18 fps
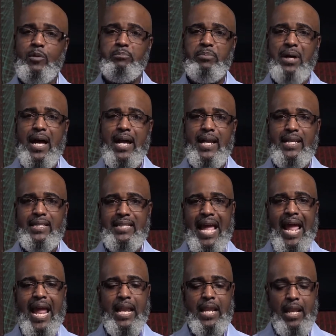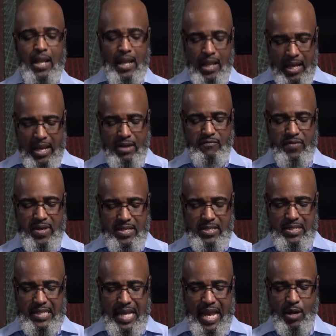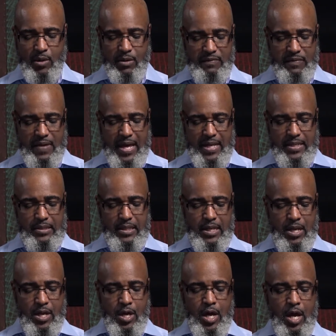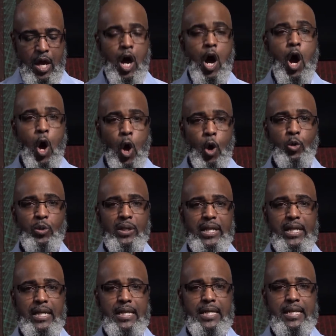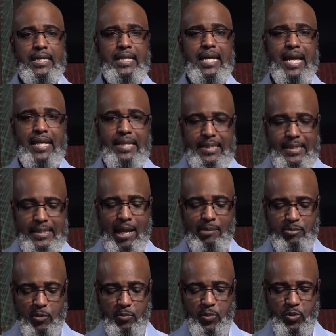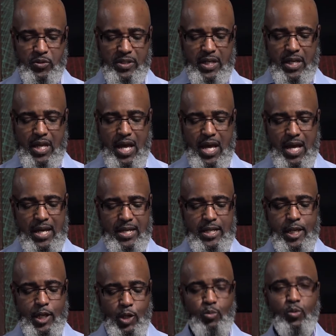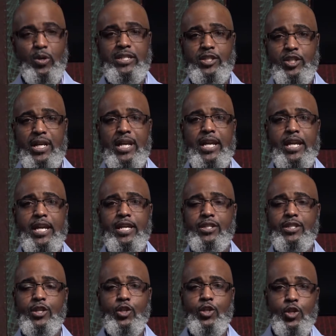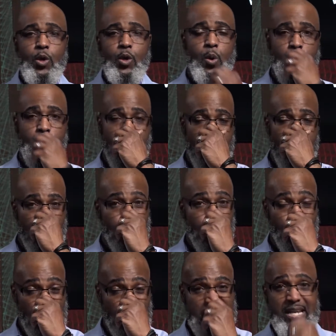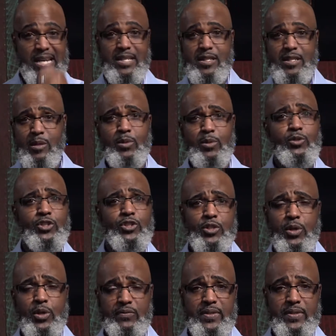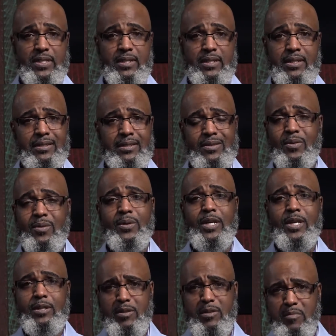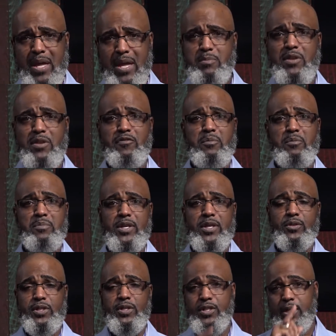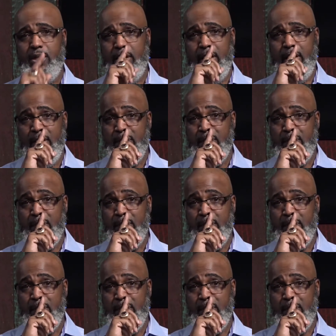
bodies a living sacrifice, holy, acceptable to God, which is your reasonable service. So that may be familiar to you.